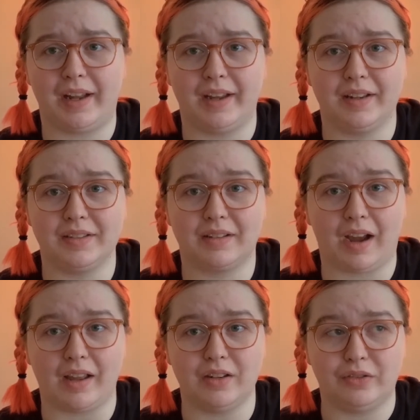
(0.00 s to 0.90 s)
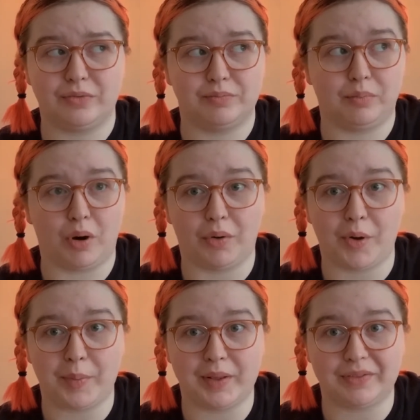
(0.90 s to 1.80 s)
and kind of broke
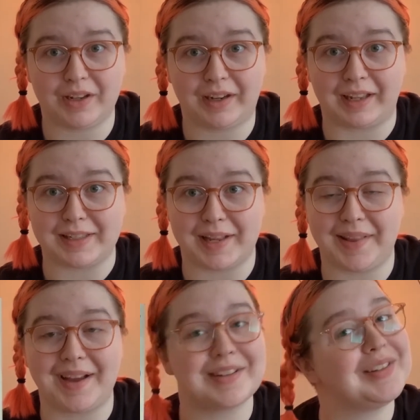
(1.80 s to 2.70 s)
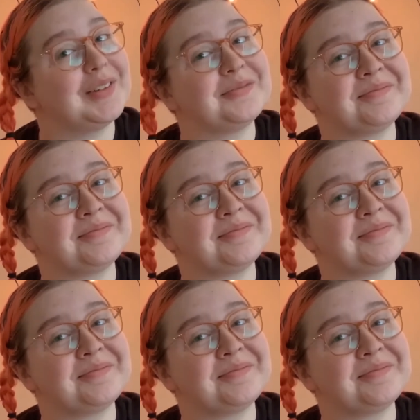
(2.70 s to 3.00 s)
open the floodgates on that. So,